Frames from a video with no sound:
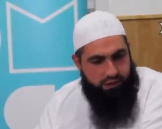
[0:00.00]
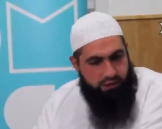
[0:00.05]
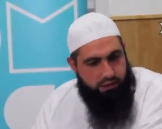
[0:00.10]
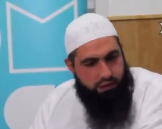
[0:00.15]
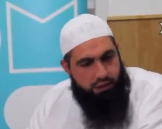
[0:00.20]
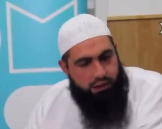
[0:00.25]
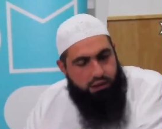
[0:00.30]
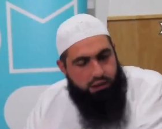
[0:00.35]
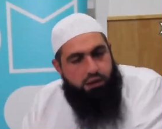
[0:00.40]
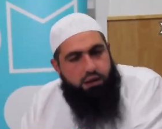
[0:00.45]

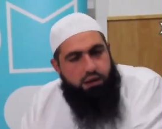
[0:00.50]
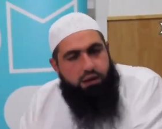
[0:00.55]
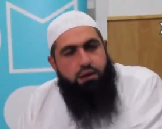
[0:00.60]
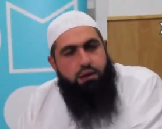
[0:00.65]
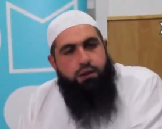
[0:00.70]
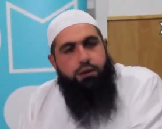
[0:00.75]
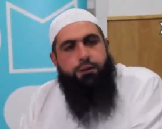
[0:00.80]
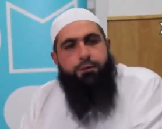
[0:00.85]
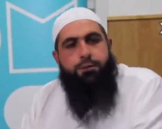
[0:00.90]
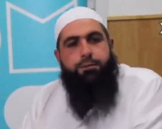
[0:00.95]

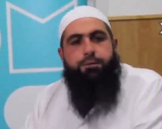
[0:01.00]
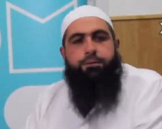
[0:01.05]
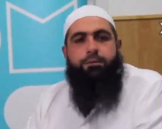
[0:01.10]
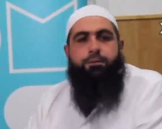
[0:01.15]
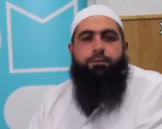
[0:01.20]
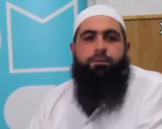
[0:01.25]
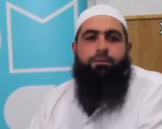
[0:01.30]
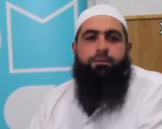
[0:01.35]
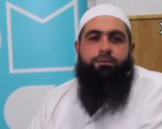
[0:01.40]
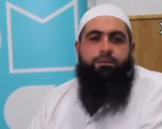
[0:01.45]

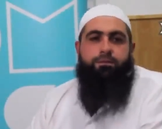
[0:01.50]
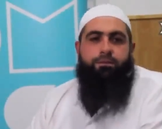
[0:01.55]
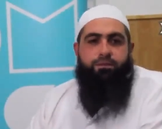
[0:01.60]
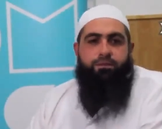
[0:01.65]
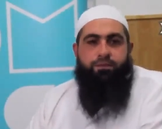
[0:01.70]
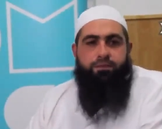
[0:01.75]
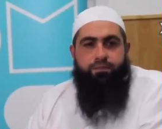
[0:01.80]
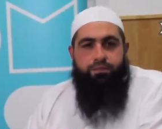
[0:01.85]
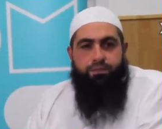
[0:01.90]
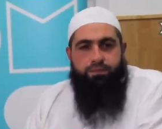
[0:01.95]

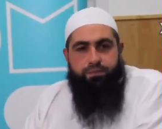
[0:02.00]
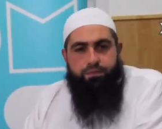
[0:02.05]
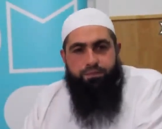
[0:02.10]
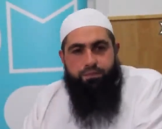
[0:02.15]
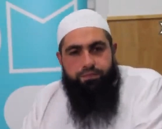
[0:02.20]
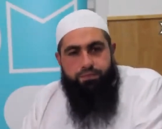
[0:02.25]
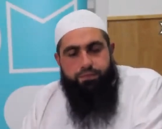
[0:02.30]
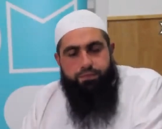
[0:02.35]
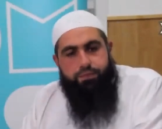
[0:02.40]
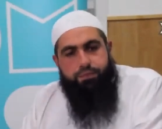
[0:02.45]

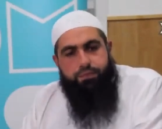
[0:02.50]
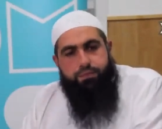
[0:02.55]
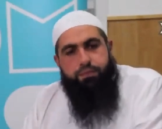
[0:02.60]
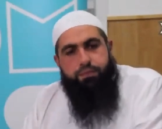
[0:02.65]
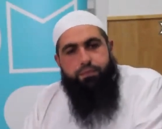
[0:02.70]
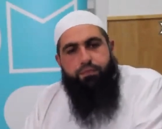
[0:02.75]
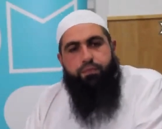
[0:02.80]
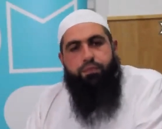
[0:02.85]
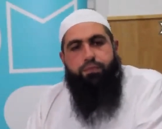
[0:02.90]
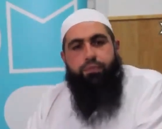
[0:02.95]

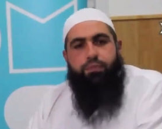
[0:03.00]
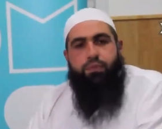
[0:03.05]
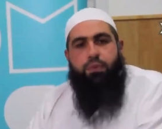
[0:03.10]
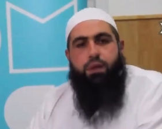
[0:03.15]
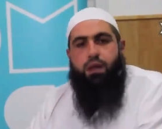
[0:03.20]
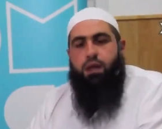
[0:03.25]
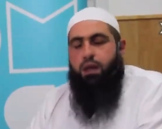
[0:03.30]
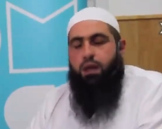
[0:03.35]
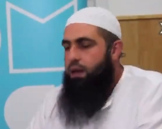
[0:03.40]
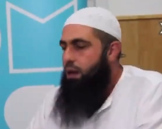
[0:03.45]

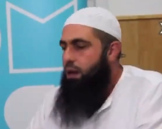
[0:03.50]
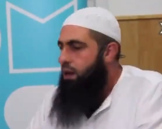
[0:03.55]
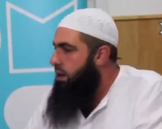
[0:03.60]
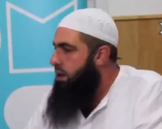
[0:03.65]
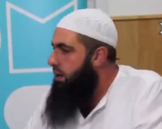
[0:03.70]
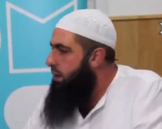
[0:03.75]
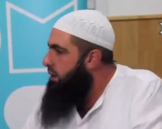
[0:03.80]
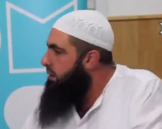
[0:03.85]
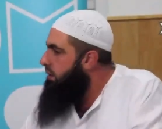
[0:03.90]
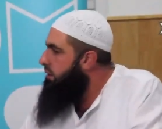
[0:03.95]

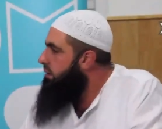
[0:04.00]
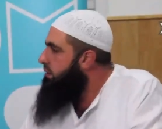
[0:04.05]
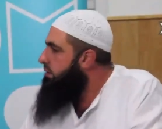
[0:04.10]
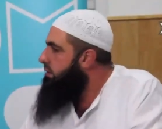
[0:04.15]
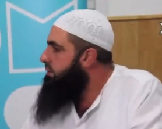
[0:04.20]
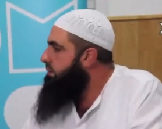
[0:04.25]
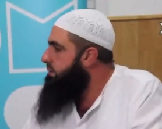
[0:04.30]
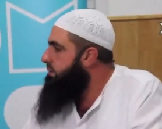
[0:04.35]
[no speech]